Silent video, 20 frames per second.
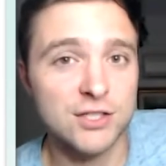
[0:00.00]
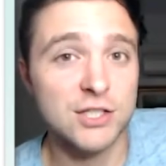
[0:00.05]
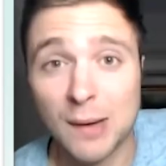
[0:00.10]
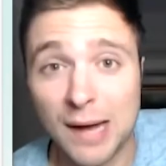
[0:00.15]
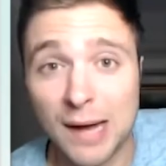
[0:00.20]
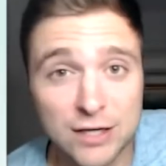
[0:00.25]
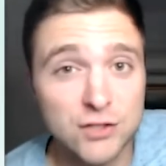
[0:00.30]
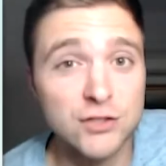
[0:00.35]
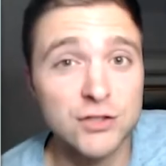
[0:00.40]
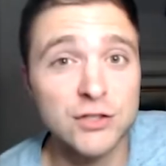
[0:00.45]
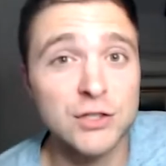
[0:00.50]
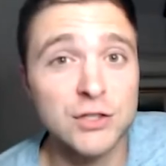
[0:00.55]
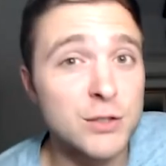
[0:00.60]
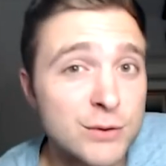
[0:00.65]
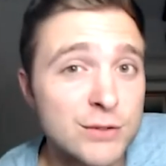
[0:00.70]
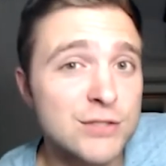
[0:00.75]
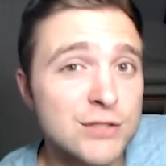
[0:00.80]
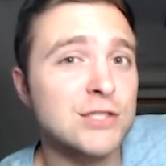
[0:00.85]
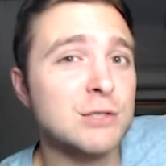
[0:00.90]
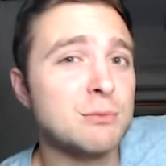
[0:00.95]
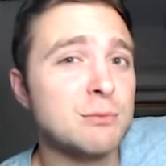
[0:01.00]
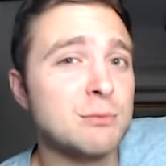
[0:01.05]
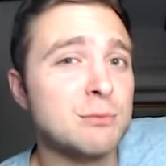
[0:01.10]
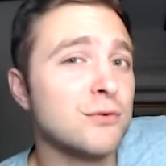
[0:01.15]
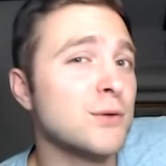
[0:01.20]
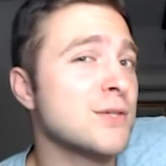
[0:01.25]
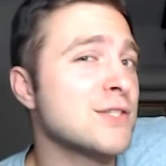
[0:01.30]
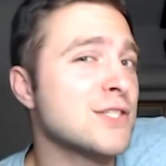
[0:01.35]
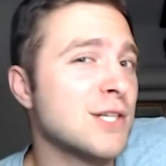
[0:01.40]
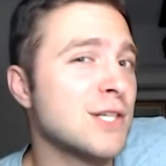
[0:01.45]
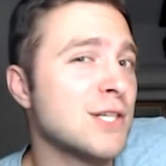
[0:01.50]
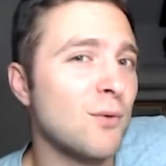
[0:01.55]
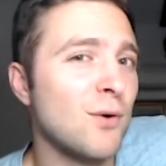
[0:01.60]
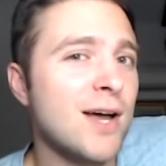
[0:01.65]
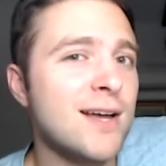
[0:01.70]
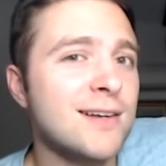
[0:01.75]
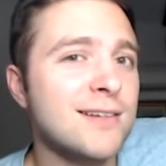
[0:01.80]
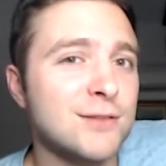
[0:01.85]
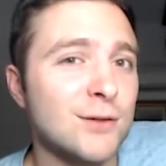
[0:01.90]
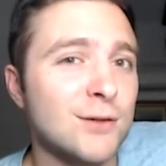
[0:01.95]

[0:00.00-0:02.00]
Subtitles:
and you actually use Superfluid in some way,